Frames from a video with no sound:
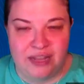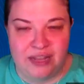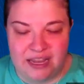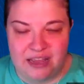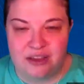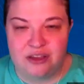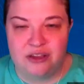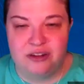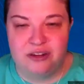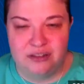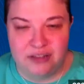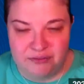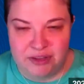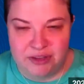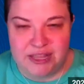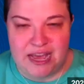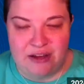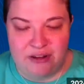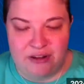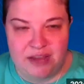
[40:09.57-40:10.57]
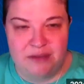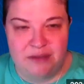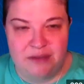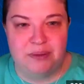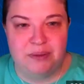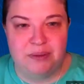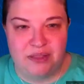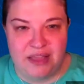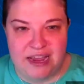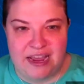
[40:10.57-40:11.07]
Like, I couldn't live without it,
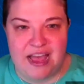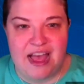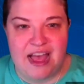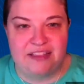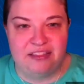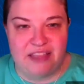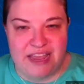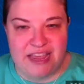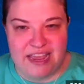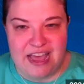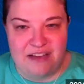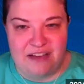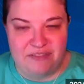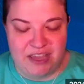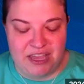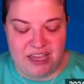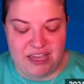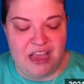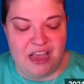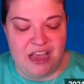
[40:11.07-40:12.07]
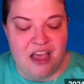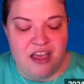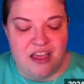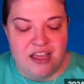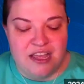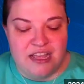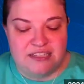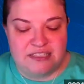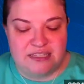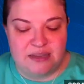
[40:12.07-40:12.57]
but like, I like having
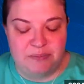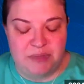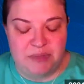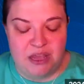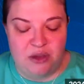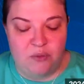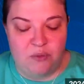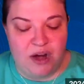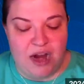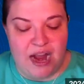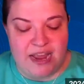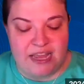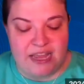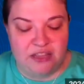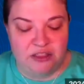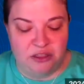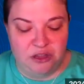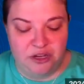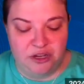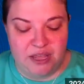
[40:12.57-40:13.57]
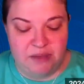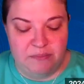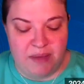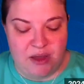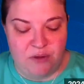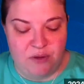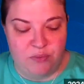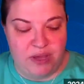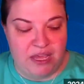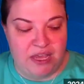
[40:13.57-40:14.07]
something where I can look at
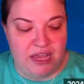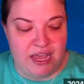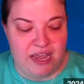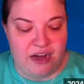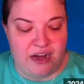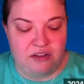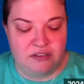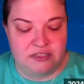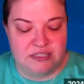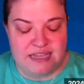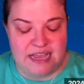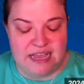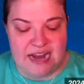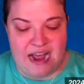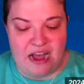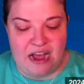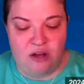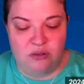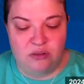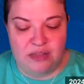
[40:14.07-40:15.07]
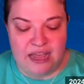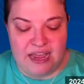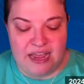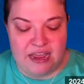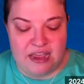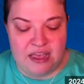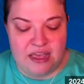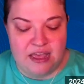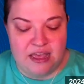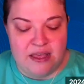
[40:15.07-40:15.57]
my week, and I'll set out
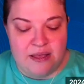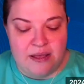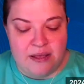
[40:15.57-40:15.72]
like,